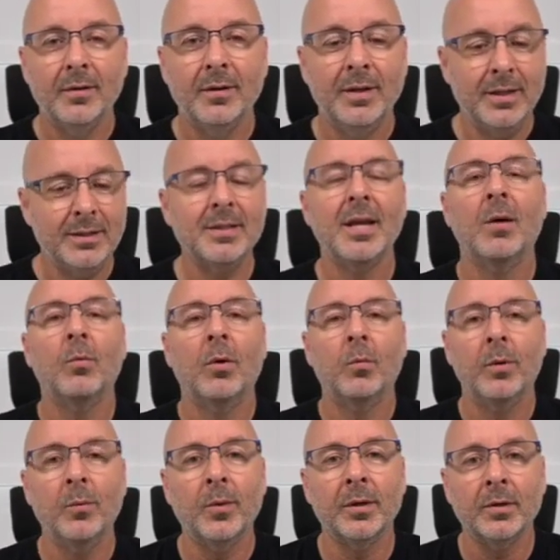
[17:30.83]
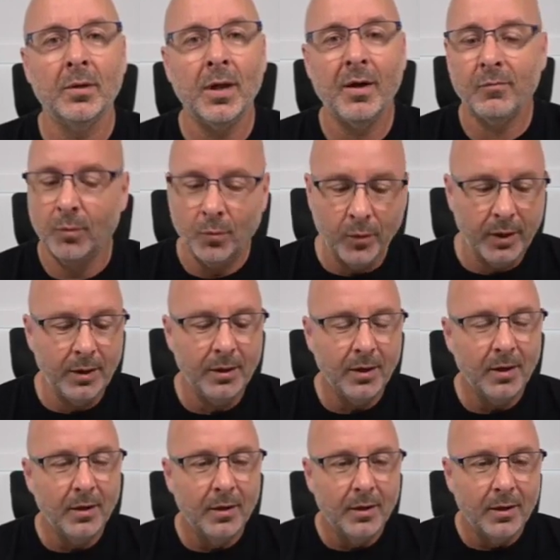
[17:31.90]
Isn't that what we want in our life? When we
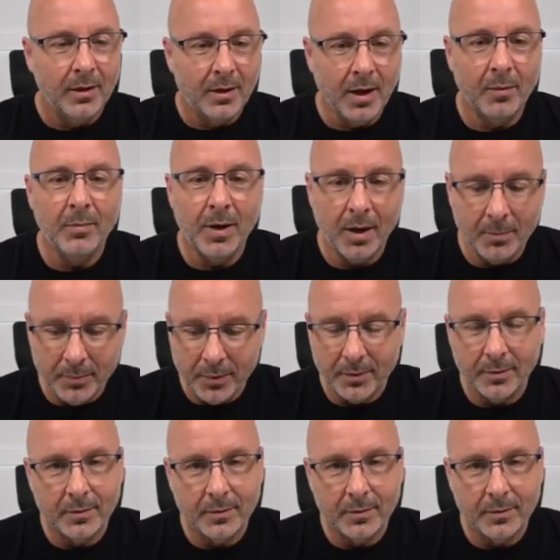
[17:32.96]
come up